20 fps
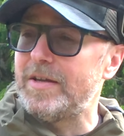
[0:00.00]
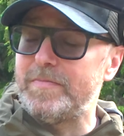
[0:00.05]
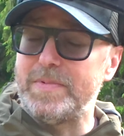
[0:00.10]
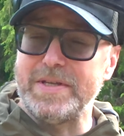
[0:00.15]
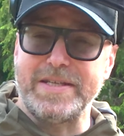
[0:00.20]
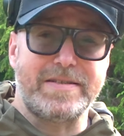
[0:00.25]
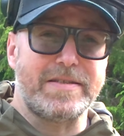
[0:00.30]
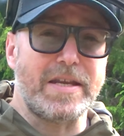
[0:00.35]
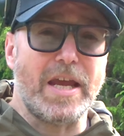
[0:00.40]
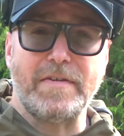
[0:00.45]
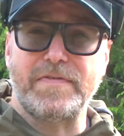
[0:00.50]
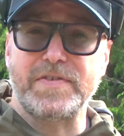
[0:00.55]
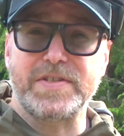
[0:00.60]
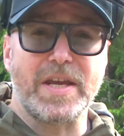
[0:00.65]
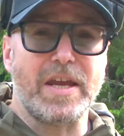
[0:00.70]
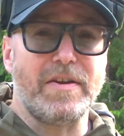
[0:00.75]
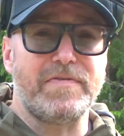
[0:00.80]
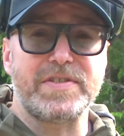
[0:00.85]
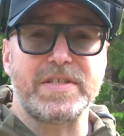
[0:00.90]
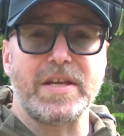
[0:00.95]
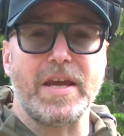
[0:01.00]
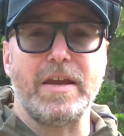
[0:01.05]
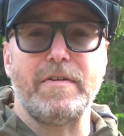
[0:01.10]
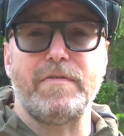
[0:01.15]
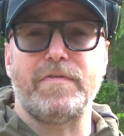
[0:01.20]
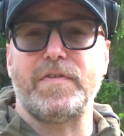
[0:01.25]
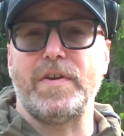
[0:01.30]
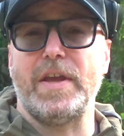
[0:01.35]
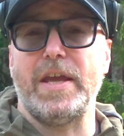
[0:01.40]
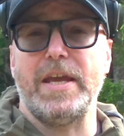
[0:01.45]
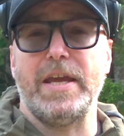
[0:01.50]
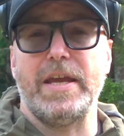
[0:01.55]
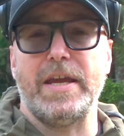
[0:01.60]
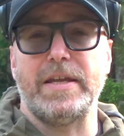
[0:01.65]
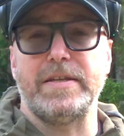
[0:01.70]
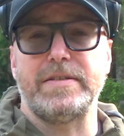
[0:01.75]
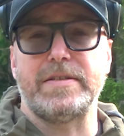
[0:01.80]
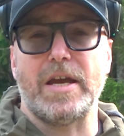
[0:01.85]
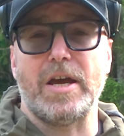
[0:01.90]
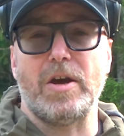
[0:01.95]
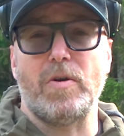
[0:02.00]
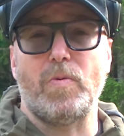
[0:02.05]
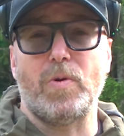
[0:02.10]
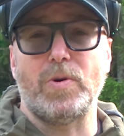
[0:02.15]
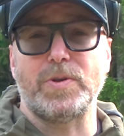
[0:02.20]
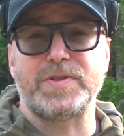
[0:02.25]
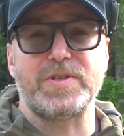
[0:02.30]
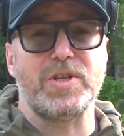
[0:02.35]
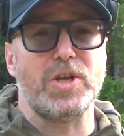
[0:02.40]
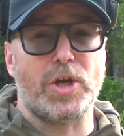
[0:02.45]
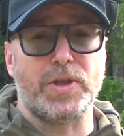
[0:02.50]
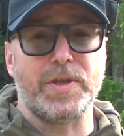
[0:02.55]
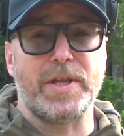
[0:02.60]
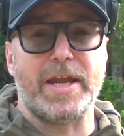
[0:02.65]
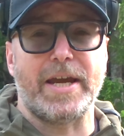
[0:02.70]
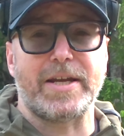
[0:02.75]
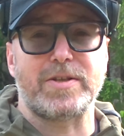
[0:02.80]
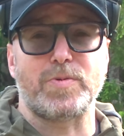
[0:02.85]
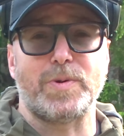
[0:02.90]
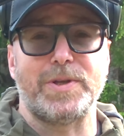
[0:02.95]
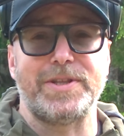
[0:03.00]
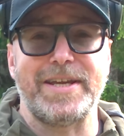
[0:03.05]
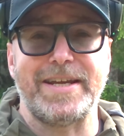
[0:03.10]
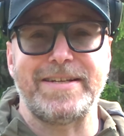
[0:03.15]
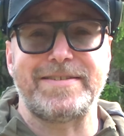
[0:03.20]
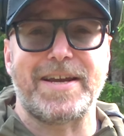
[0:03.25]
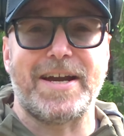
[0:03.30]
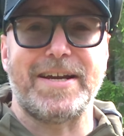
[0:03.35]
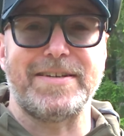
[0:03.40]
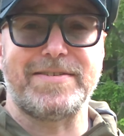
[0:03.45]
Be safe, safe, safe, and we'll see you on the next one. Thanks, guys.